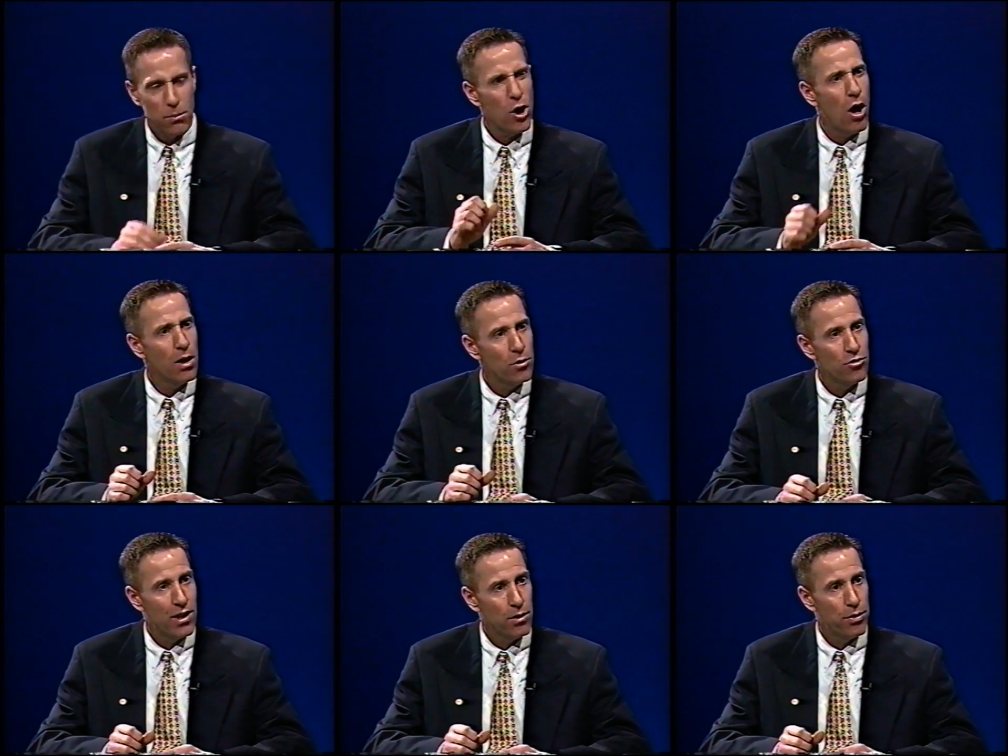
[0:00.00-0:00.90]
Call them on
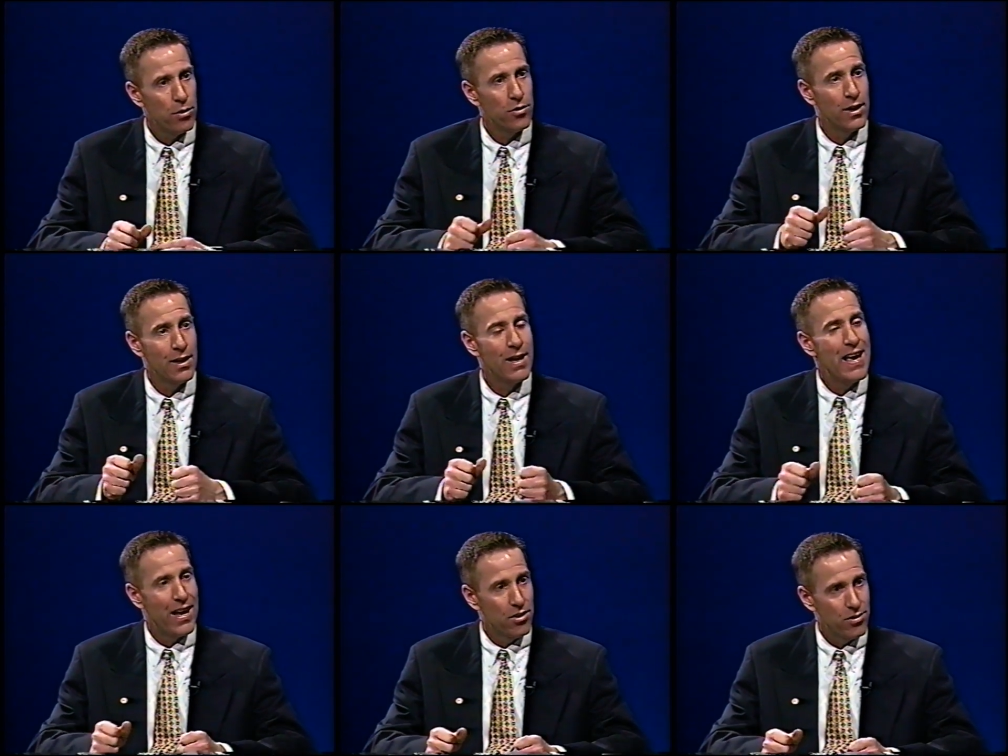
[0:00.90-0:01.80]
Channel 13
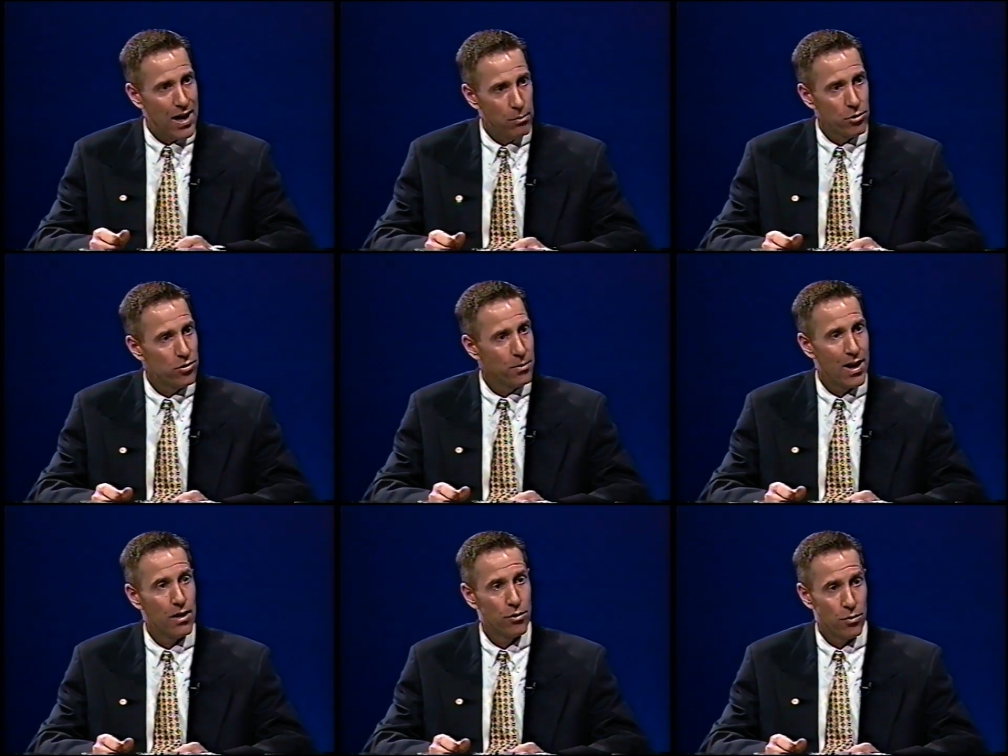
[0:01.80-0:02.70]
and establish some
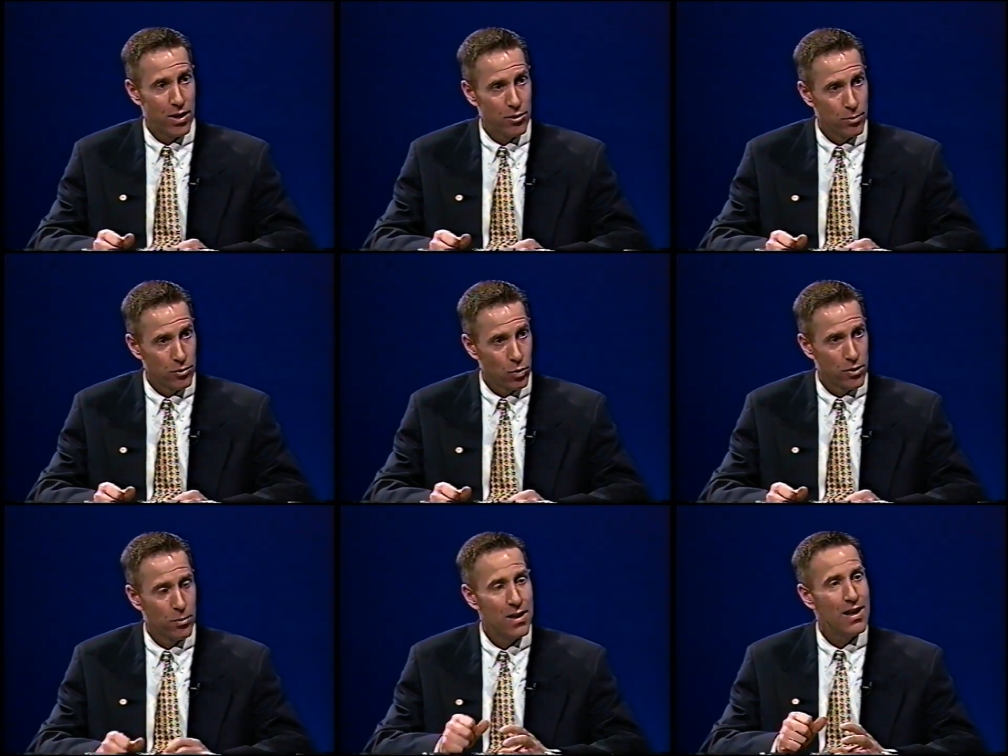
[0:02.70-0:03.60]
kind of arrangements
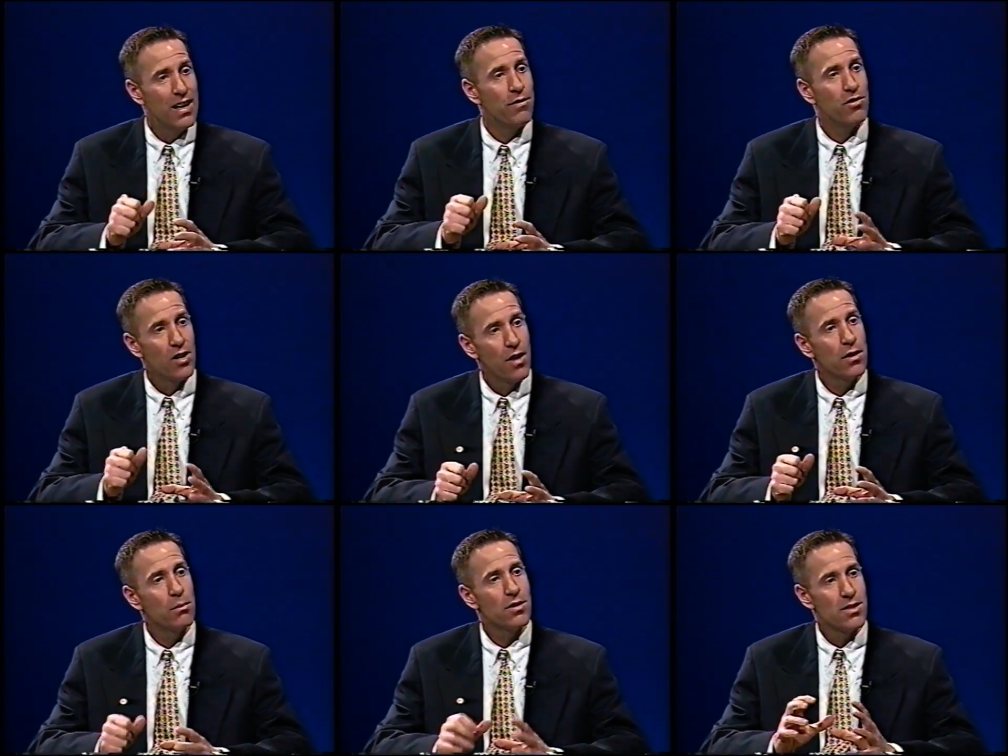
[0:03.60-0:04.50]
with them. If it's
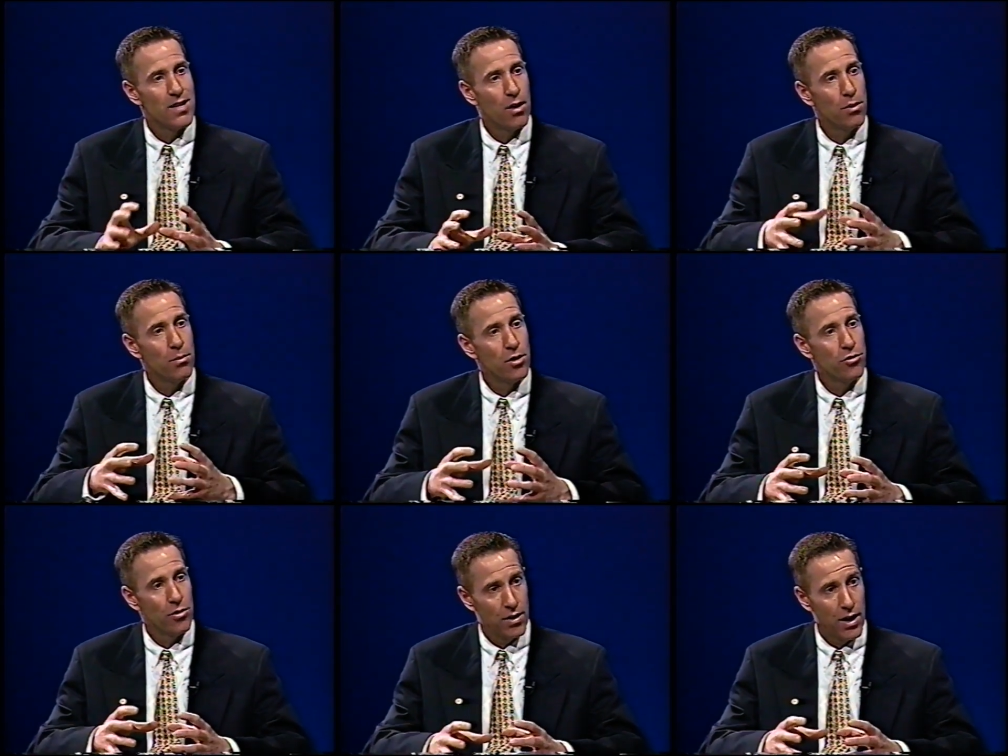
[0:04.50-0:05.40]
nothing but to tell them
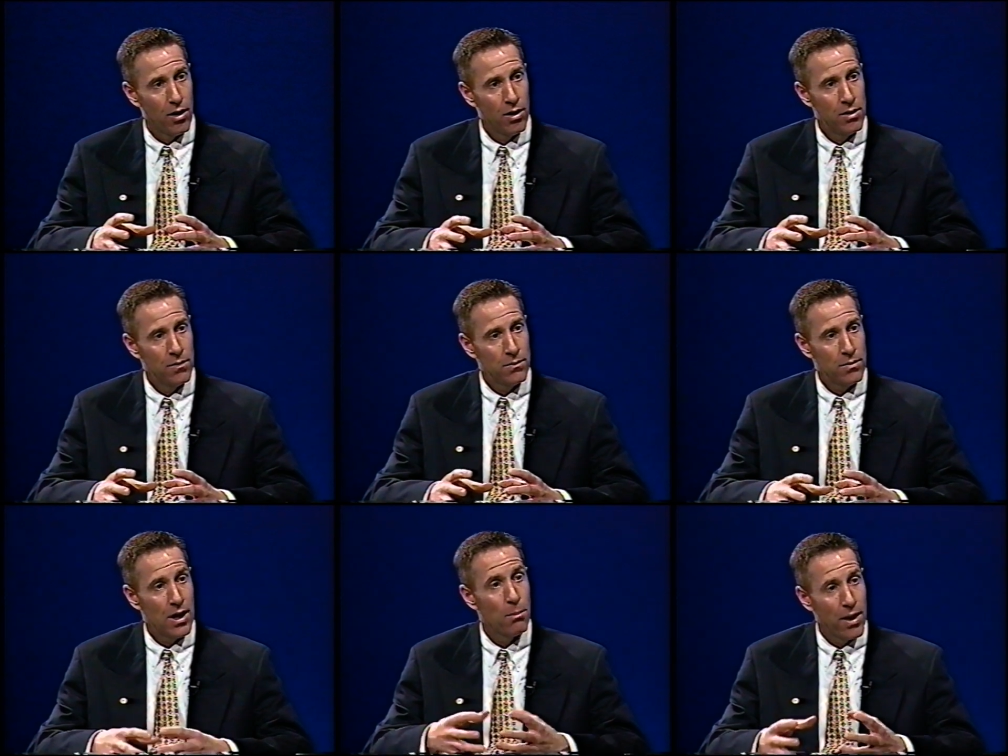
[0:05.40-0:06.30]
that you're there,
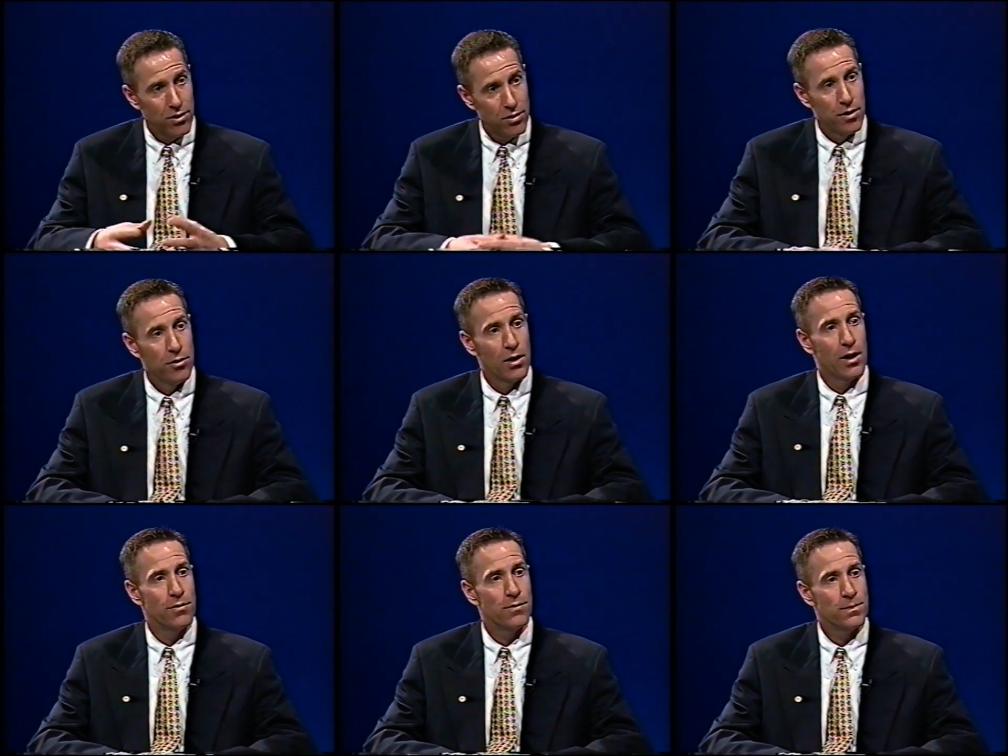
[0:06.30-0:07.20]
it might save your
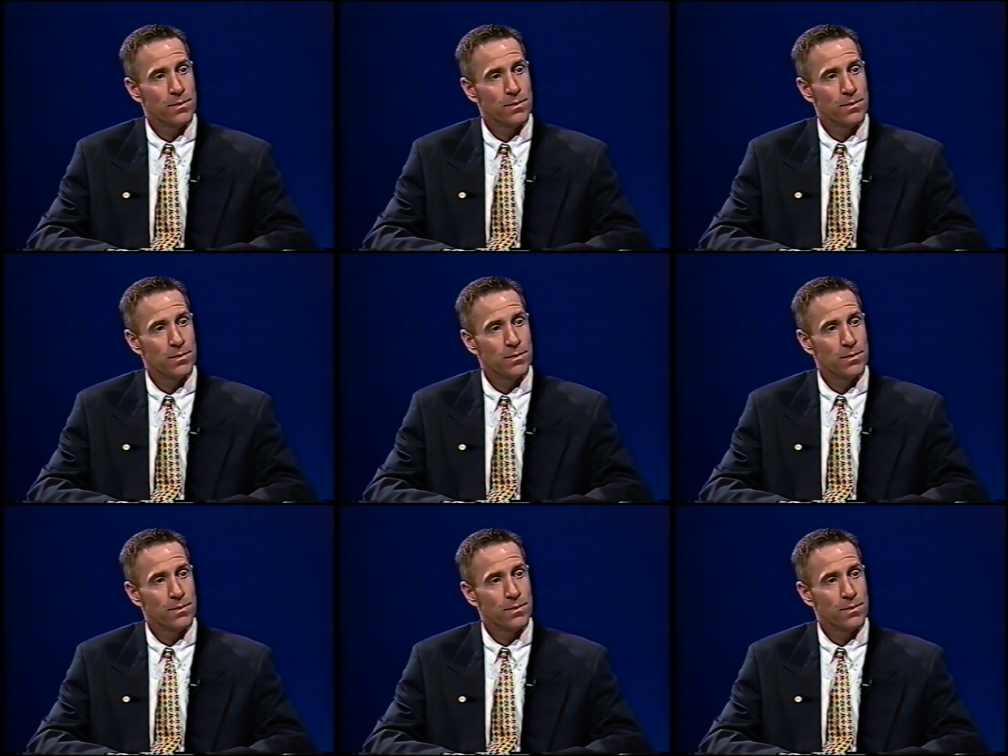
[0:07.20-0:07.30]
life.